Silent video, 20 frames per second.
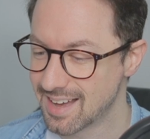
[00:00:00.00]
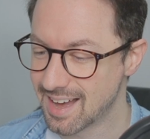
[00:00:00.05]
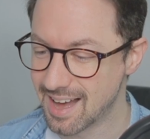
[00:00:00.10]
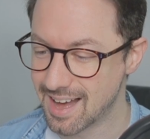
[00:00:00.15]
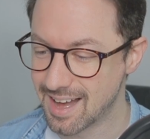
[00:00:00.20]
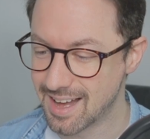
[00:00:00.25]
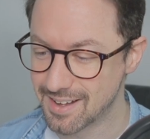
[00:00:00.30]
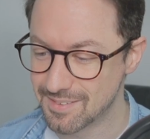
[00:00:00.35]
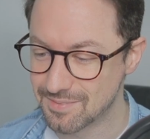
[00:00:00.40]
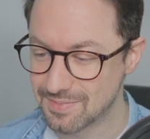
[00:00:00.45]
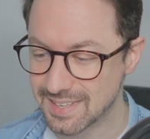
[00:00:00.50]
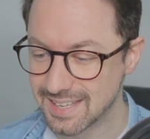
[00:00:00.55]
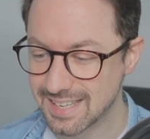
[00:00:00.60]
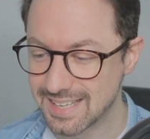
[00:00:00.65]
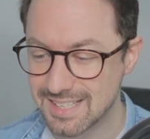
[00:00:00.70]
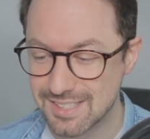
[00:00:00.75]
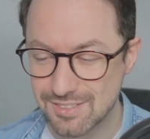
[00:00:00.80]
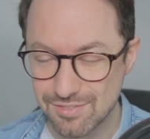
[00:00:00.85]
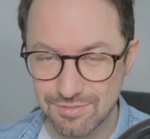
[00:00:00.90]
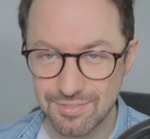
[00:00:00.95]
Um,
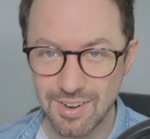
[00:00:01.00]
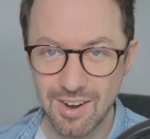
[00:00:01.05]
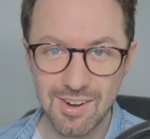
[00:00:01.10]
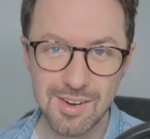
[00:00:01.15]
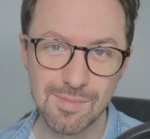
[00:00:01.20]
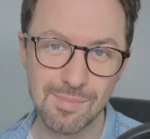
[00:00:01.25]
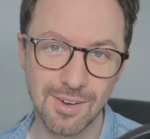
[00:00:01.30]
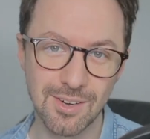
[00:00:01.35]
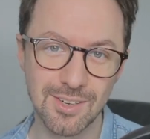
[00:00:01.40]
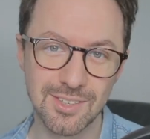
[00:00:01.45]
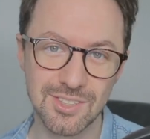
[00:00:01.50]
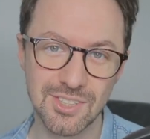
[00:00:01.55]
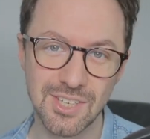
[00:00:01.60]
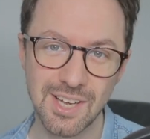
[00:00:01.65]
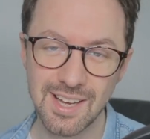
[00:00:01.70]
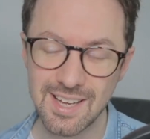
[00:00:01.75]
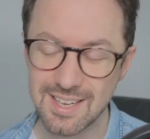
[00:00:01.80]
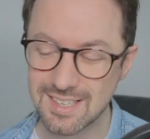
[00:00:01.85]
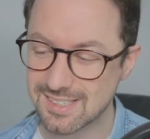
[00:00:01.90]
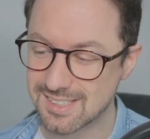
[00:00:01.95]
he's very much
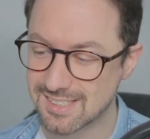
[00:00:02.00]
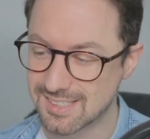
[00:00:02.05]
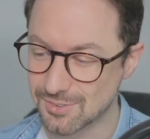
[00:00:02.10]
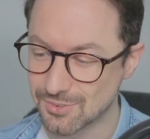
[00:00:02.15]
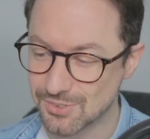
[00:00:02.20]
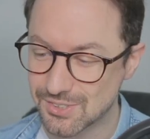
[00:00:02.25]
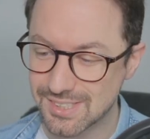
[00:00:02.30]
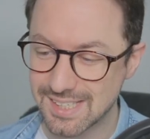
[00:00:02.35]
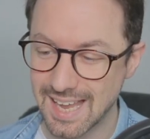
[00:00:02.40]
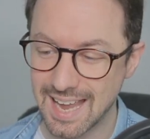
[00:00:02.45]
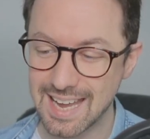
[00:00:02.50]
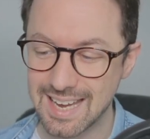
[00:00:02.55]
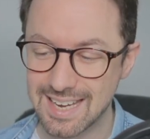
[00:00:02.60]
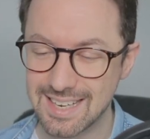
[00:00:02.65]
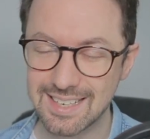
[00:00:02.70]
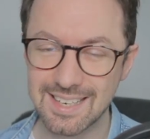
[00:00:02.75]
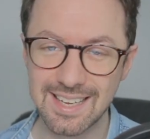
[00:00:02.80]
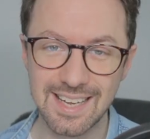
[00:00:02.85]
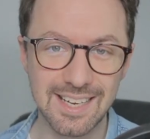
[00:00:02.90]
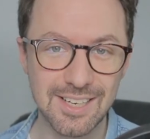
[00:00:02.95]
still
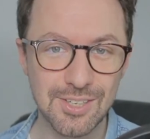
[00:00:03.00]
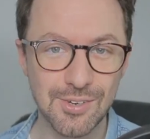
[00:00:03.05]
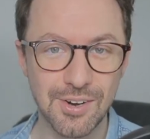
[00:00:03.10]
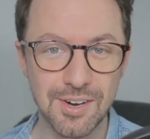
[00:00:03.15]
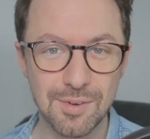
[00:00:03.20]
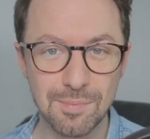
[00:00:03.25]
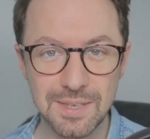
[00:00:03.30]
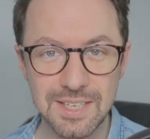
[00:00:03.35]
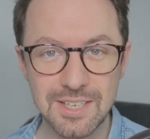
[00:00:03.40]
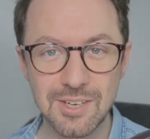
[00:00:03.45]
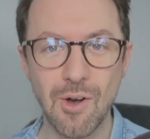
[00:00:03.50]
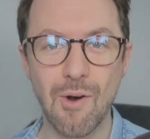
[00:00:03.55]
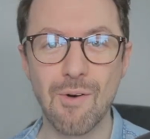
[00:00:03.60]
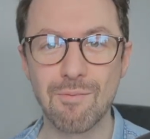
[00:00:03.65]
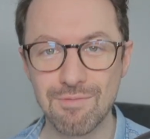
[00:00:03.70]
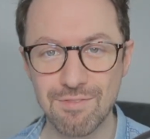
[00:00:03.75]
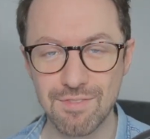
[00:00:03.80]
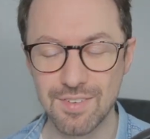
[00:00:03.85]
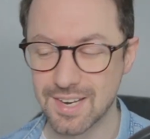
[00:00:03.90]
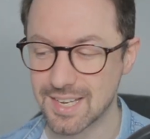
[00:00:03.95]
sane, incredibly
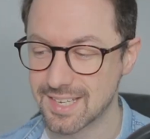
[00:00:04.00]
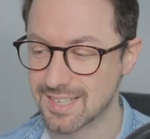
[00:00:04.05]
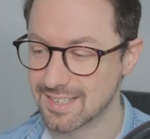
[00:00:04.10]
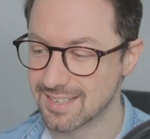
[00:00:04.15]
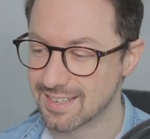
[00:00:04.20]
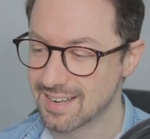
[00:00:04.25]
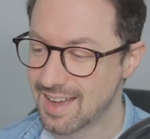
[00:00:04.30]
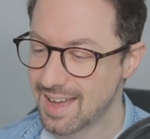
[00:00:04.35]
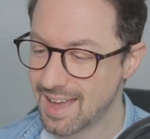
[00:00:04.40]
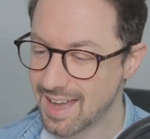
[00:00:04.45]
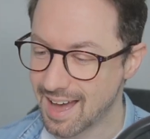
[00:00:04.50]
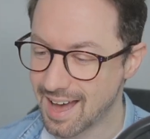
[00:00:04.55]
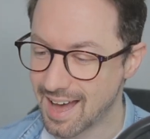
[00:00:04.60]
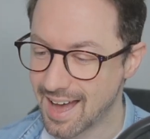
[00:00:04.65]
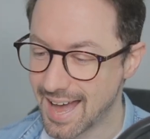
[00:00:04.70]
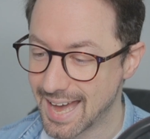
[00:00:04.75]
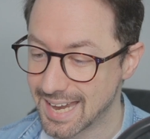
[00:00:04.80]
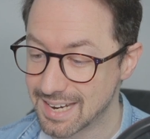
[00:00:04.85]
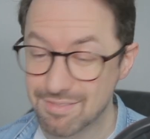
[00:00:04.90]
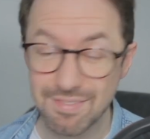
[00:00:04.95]
confident.
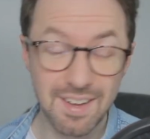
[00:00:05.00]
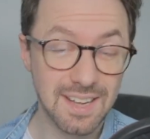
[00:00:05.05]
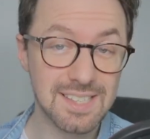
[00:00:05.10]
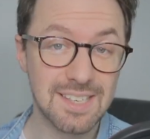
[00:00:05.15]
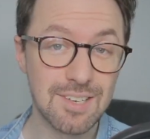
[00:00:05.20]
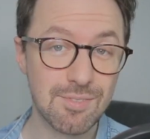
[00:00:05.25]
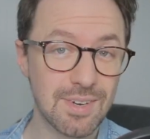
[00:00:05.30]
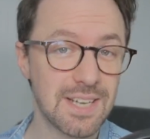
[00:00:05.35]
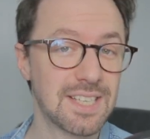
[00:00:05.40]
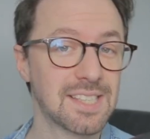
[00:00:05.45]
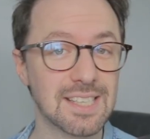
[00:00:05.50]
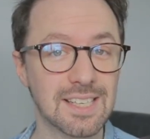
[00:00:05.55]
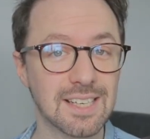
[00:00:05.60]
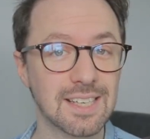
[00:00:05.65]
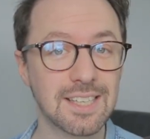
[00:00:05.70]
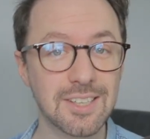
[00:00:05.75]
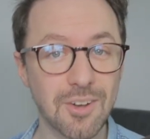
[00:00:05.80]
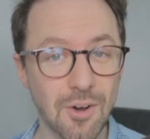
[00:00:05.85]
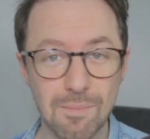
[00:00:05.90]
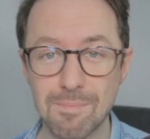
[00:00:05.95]
Uh, and in fact, he
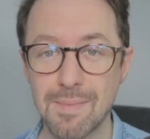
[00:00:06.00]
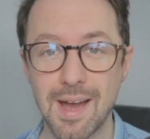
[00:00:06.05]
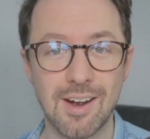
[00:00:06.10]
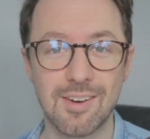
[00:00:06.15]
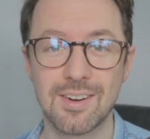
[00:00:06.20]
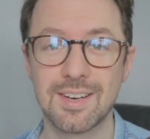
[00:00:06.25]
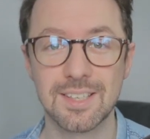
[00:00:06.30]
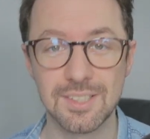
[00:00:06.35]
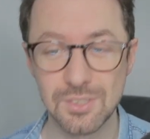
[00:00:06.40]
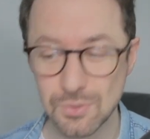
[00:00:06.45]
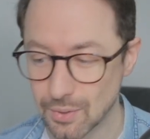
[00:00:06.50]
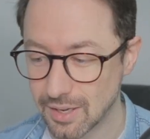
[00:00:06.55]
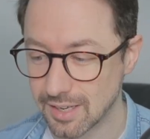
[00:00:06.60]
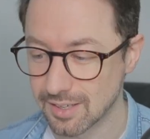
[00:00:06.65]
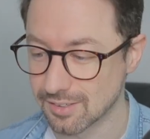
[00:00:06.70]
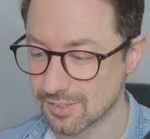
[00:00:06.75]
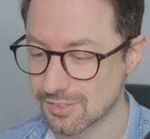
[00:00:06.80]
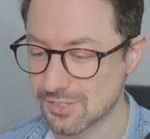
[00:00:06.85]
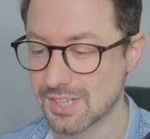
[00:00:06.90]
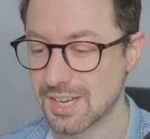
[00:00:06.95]
recently got married as
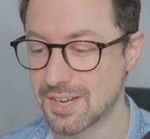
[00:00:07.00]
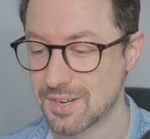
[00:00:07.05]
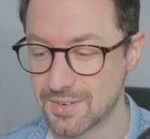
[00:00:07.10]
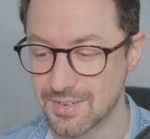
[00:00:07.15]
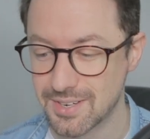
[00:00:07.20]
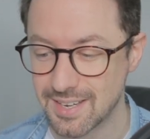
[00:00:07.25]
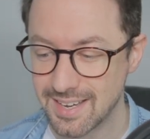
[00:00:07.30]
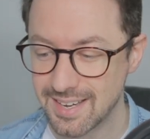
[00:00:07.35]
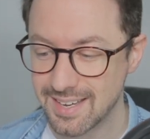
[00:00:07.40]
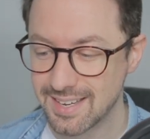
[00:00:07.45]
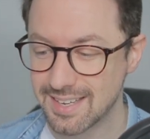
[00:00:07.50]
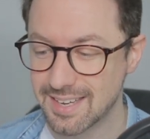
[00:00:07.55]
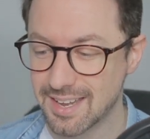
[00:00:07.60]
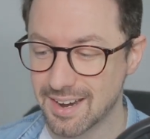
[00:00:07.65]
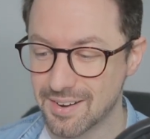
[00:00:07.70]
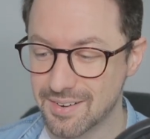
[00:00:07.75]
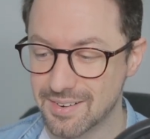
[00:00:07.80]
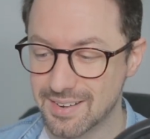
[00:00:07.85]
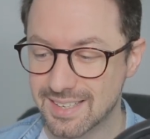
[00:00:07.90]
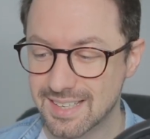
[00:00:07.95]
well. So, you
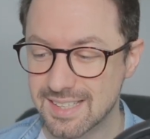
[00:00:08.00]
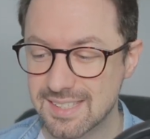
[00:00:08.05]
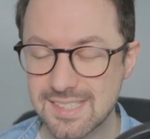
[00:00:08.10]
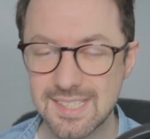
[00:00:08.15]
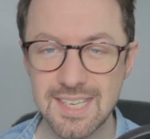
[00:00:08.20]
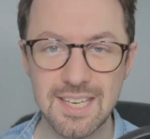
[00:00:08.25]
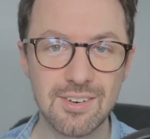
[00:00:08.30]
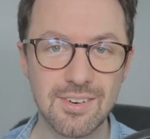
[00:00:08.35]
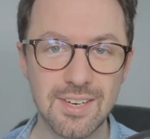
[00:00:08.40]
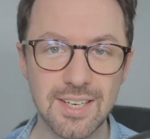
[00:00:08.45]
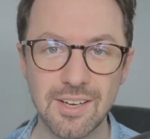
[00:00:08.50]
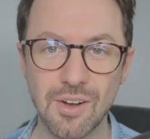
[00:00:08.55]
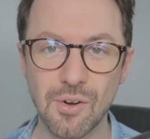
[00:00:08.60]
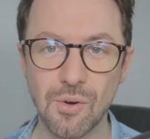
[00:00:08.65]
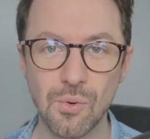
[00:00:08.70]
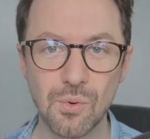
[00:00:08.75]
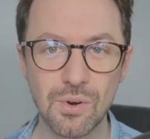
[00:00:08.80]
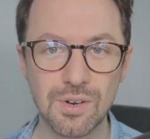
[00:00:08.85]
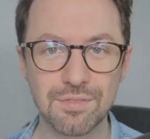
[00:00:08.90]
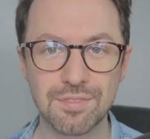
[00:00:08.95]
know, considering
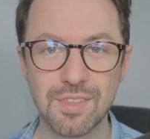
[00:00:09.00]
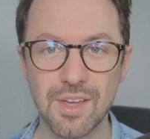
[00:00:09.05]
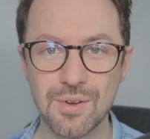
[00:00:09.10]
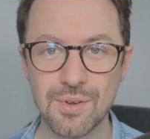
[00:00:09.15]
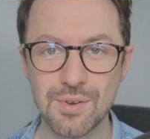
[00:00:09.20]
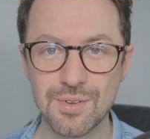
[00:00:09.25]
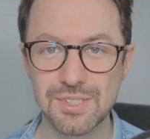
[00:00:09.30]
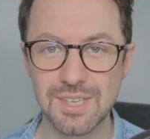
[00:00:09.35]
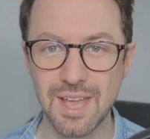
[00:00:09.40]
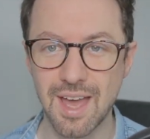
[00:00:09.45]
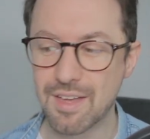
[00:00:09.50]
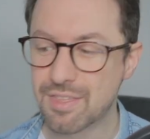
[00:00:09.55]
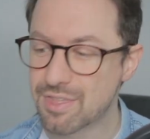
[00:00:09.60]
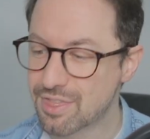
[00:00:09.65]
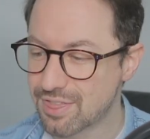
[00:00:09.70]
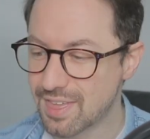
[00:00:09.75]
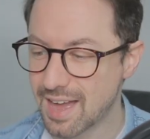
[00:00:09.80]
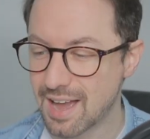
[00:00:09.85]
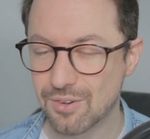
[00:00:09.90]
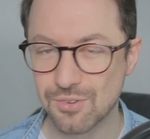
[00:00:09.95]
all of those a
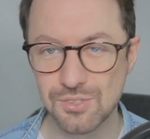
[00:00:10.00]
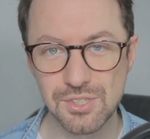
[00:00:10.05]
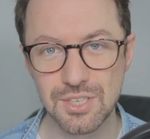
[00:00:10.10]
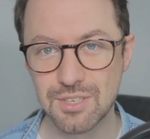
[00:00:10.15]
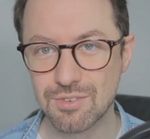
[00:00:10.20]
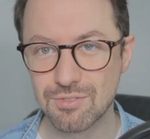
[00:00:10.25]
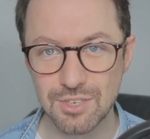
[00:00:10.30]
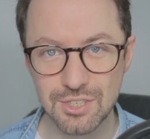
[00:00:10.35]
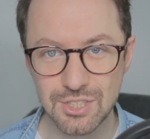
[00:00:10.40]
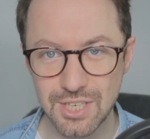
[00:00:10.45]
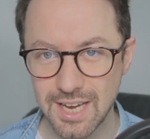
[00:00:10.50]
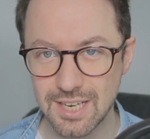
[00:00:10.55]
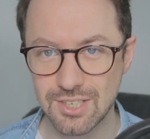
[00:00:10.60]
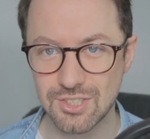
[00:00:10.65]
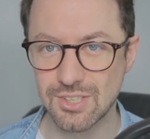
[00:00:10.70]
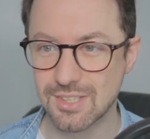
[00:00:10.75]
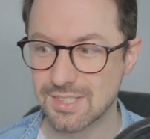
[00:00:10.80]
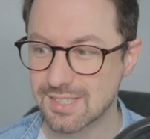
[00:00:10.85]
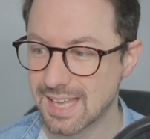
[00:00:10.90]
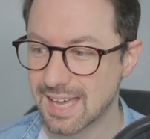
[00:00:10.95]
thousand
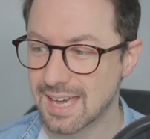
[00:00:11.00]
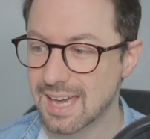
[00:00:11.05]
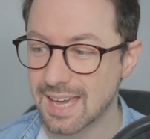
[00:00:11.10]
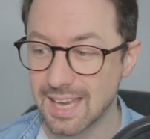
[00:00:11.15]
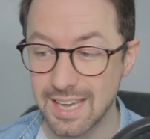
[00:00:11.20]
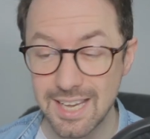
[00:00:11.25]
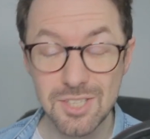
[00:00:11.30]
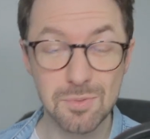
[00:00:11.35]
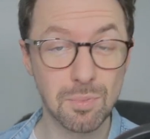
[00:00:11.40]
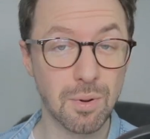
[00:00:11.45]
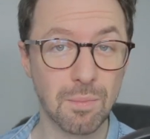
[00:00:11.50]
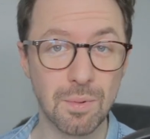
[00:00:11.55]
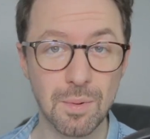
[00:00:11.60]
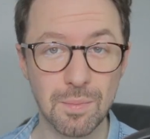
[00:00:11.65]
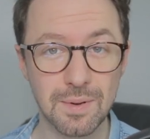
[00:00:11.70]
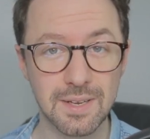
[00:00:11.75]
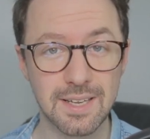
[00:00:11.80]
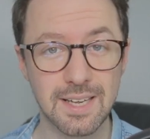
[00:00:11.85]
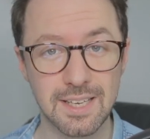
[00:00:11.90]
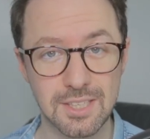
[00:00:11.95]
rejections that he's
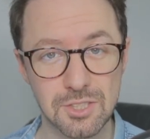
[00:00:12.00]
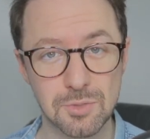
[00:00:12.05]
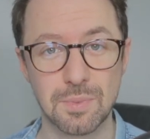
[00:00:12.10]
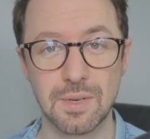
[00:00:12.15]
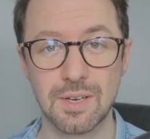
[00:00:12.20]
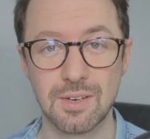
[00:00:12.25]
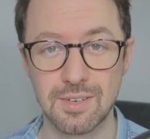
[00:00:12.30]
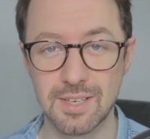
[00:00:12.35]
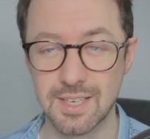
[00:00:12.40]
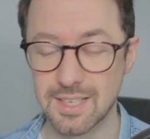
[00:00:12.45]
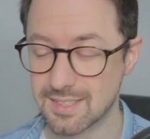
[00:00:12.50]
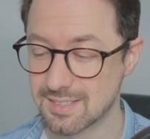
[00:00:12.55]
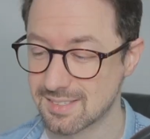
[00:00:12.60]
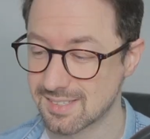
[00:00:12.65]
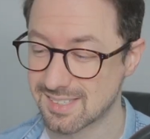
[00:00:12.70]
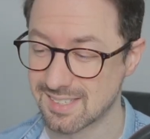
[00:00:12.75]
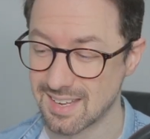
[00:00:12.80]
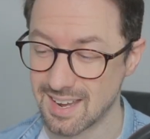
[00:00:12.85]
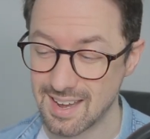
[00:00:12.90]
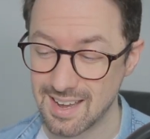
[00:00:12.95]
probably
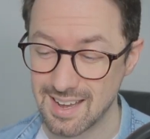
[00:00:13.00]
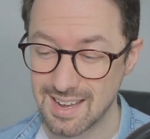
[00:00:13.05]
experienced,